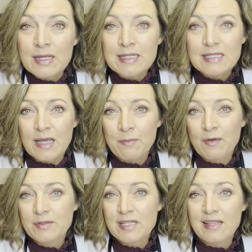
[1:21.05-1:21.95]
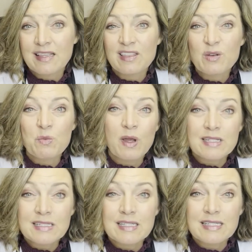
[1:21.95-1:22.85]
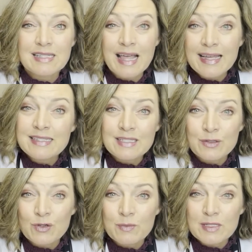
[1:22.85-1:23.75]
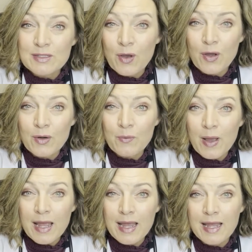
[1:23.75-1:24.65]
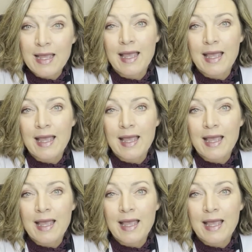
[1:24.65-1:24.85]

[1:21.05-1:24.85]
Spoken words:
Some have said that their restless leg syndrome has gone away,